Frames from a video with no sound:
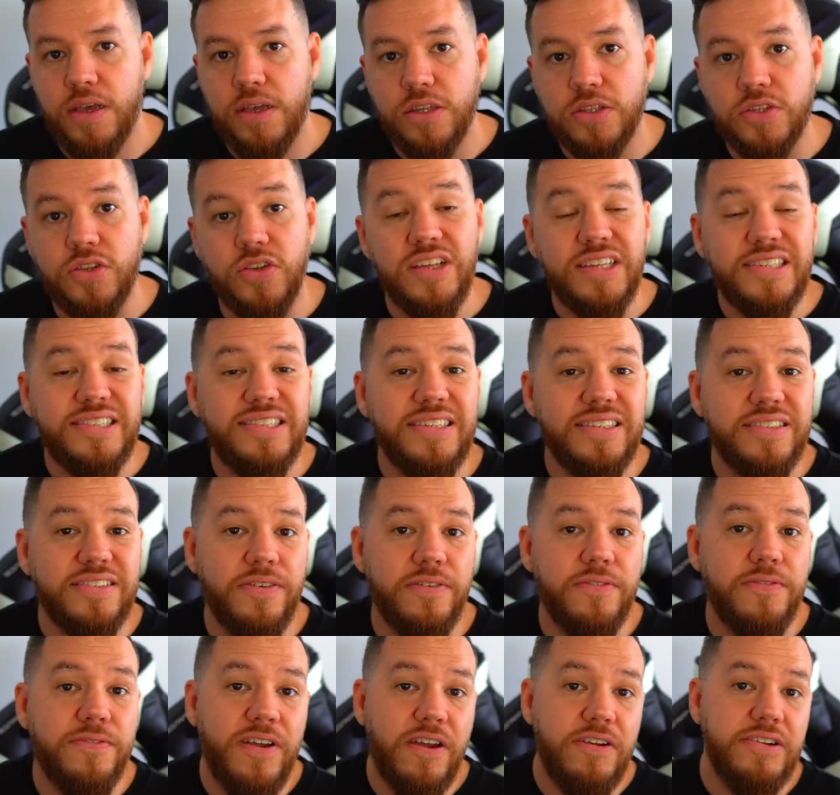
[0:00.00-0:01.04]
So this is
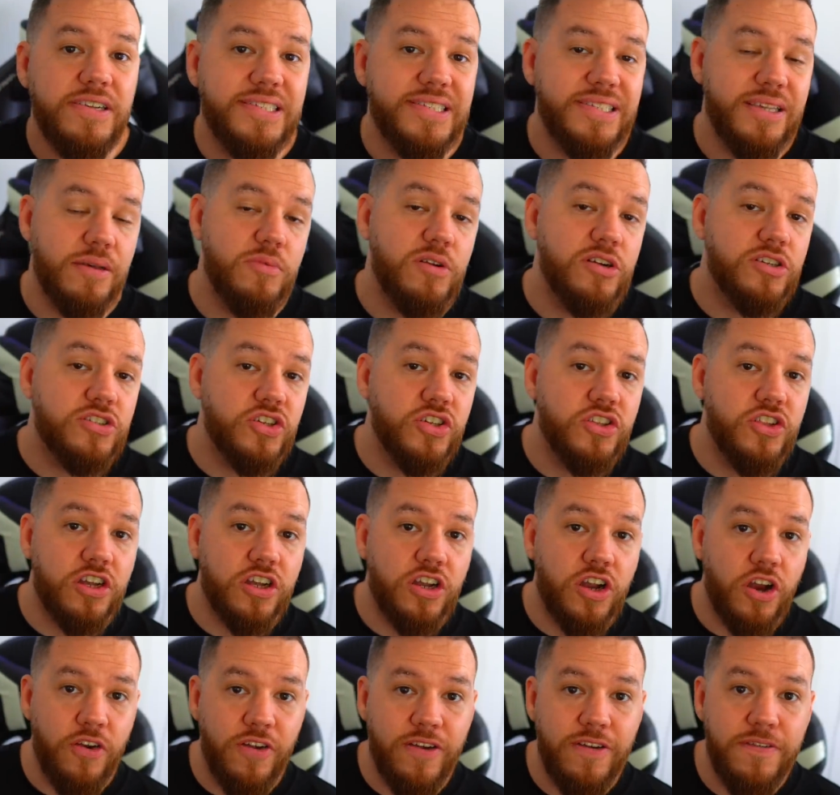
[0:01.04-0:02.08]
very similar to the
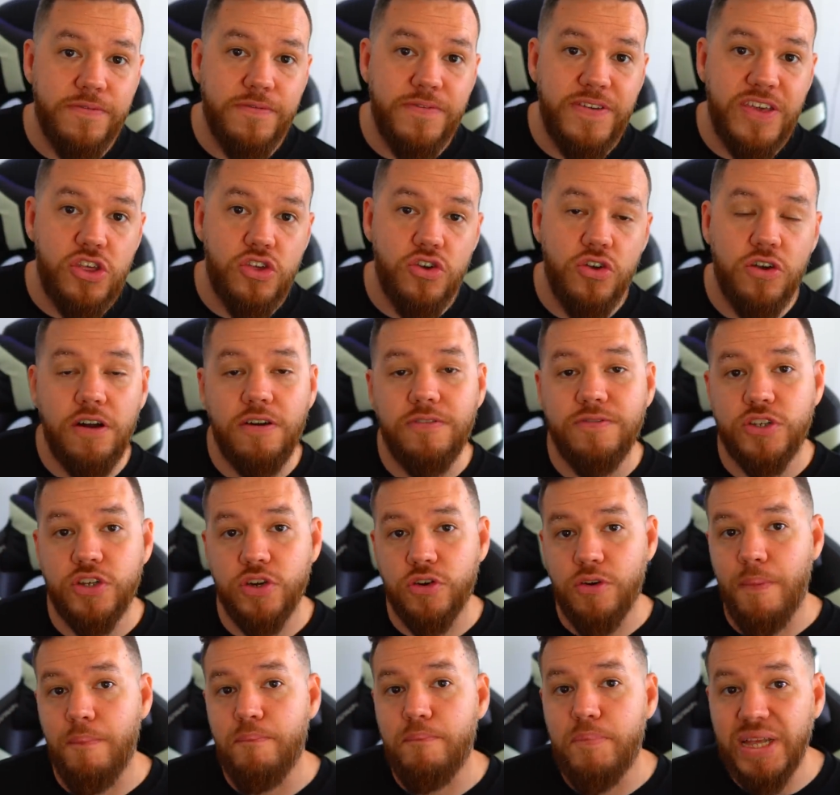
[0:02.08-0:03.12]
current feature of
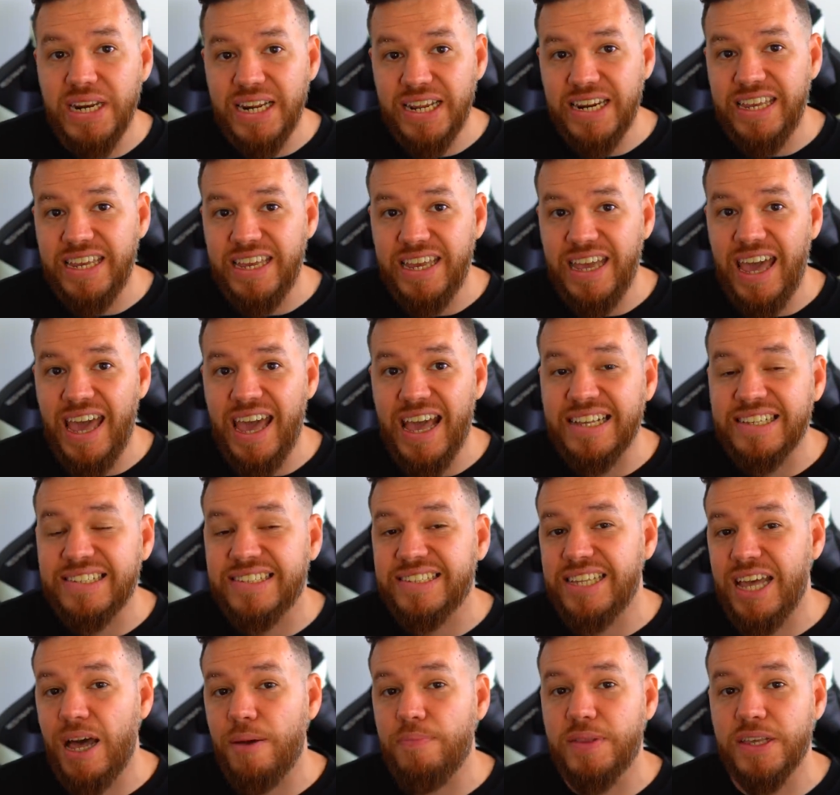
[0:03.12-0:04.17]
durability,
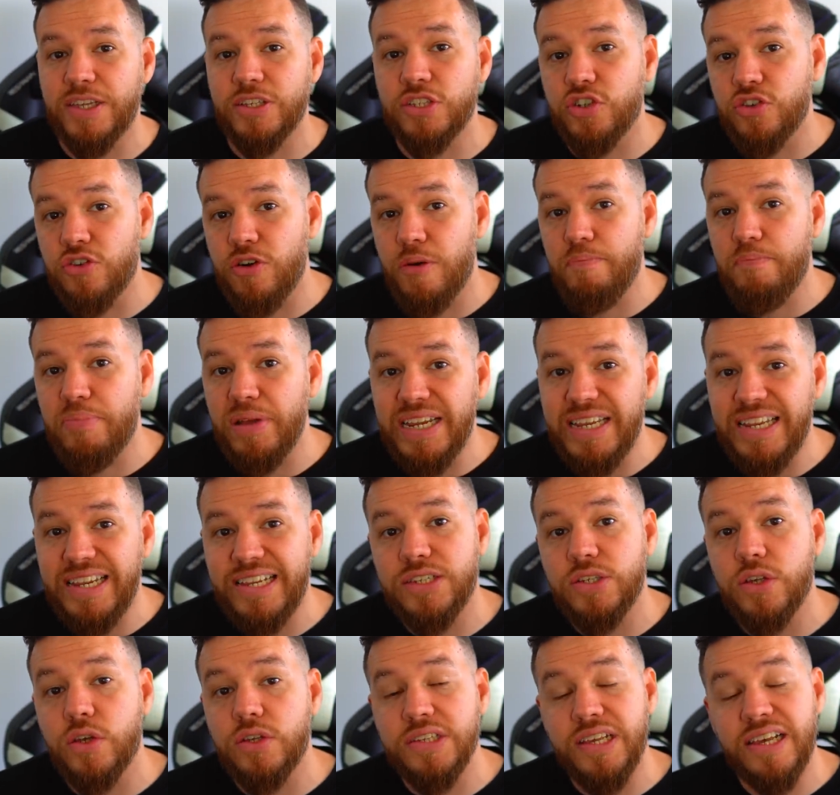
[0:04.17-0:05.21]
except
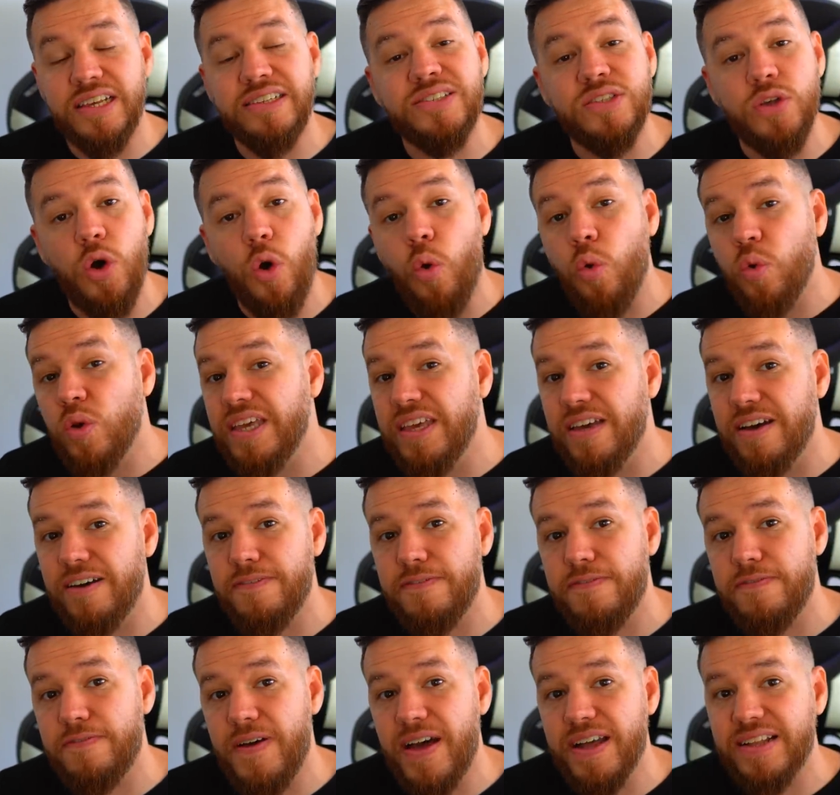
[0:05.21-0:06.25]
durability is only
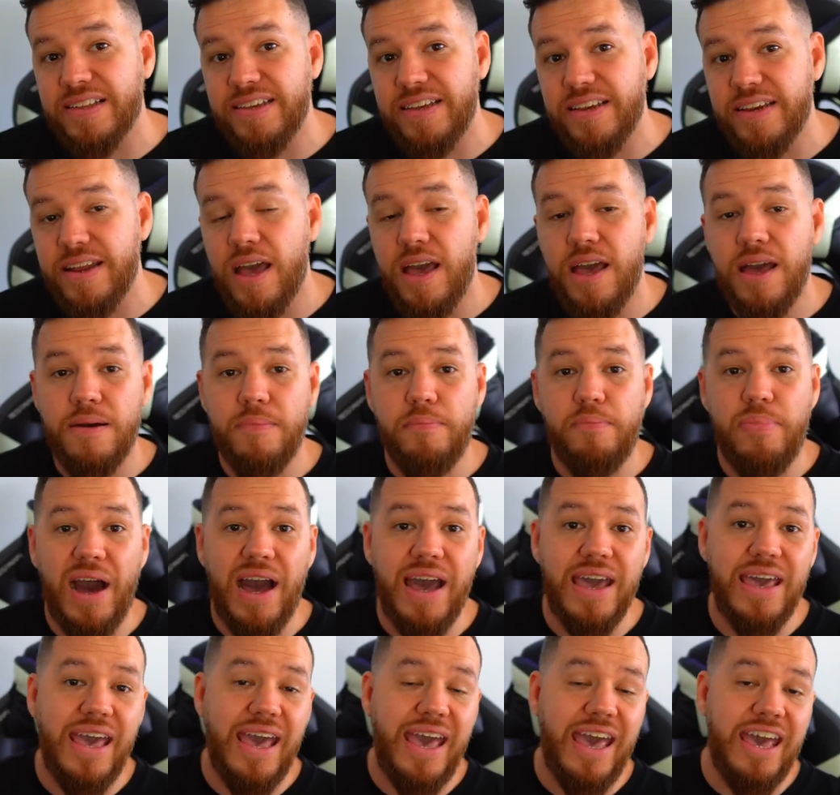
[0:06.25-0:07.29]
affected
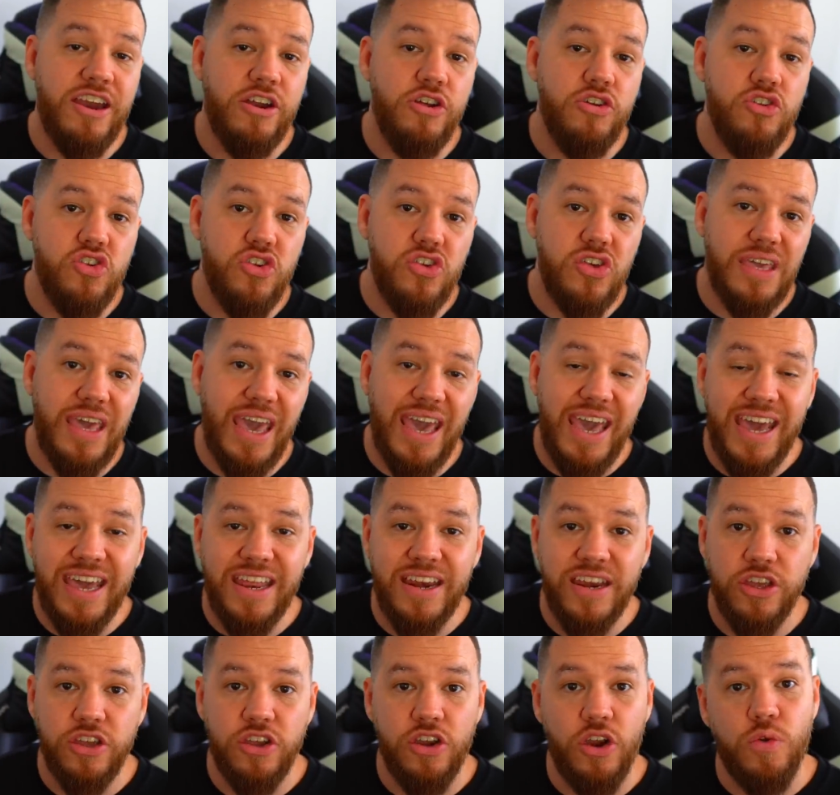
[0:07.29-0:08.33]
by energy
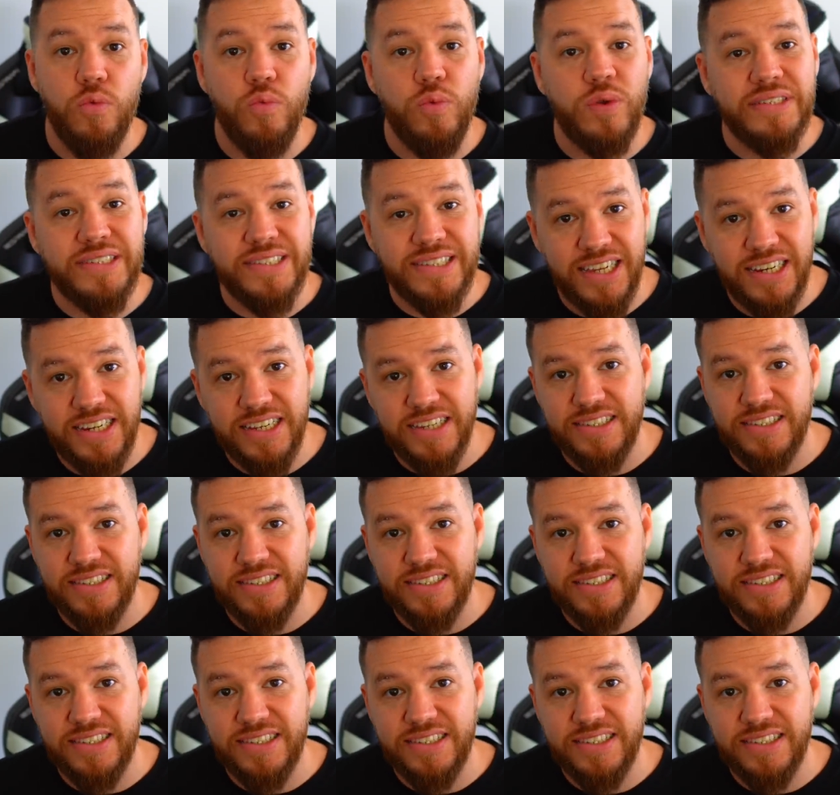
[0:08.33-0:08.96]
and your resilience